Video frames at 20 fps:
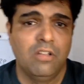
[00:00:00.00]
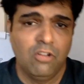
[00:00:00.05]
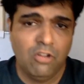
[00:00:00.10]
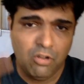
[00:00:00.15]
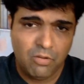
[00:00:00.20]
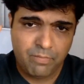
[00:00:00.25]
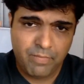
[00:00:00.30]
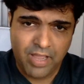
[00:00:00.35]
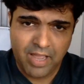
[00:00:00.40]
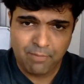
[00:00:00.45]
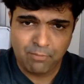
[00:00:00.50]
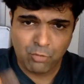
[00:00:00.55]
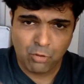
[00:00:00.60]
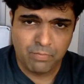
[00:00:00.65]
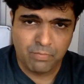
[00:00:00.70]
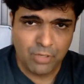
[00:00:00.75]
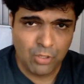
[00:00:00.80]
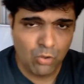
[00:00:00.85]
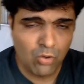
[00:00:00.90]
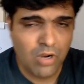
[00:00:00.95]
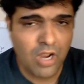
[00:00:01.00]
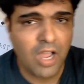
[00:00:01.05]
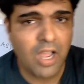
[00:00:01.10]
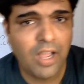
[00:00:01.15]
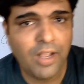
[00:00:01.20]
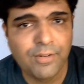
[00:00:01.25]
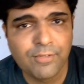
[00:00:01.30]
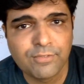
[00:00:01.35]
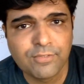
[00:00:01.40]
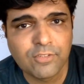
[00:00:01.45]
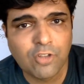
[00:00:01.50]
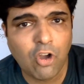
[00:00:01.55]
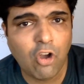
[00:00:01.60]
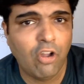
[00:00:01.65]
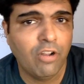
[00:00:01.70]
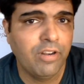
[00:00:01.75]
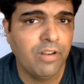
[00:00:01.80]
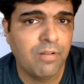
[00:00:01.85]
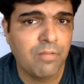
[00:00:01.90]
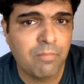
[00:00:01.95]
aur main aapko milunga
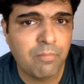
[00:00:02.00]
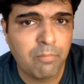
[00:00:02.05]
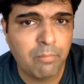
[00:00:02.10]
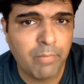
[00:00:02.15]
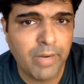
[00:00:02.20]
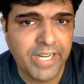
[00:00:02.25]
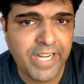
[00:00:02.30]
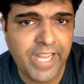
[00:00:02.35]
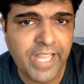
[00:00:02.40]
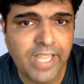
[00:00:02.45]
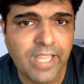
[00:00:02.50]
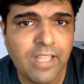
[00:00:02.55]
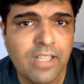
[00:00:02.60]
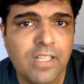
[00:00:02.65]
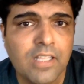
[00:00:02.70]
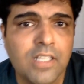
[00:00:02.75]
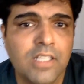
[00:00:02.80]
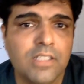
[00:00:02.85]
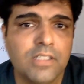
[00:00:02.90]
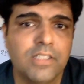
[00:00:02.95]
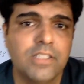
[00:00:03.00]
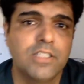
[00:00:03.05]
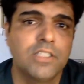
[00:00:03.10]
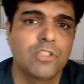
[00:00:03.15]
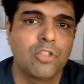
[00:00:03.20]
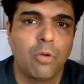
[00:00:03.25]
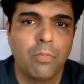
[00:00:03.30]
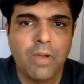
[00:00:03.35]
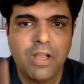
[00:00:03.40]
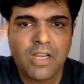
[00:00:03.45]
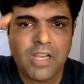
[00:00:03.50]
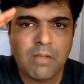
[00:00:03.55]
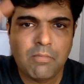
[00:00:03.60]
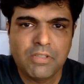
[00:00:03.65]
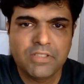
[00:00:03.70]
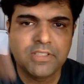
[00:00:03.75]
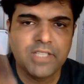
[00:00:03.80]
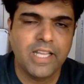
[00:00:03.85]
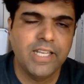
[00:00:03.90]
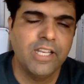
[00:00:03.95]
on Monday. This is Gopal
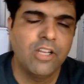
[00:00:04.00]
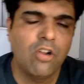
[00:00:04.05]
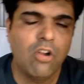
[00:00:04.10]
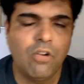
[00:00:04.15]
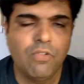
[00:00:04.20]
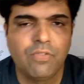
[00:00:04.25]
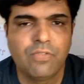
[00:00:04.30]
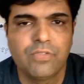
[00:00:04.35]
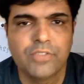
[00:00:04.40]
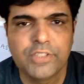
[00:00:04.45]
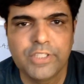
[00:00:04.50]
Kamath signing off.